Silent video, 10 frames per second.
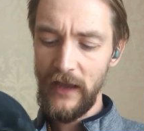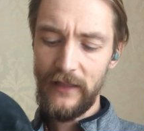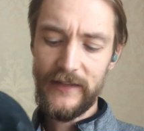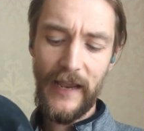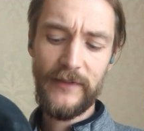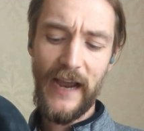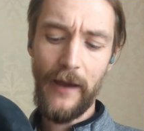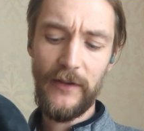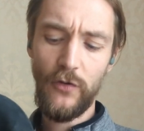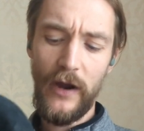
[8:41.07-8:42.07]
At the same
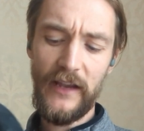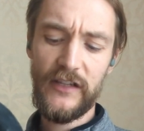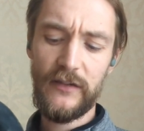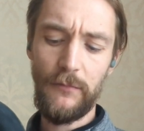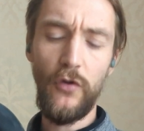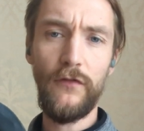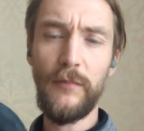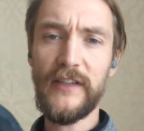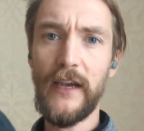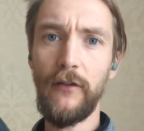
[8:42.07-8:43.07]
time, it's quite a smooth
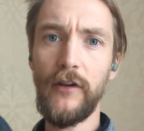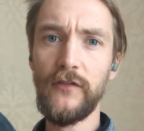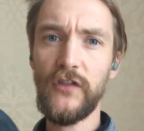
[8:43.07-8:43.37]
material.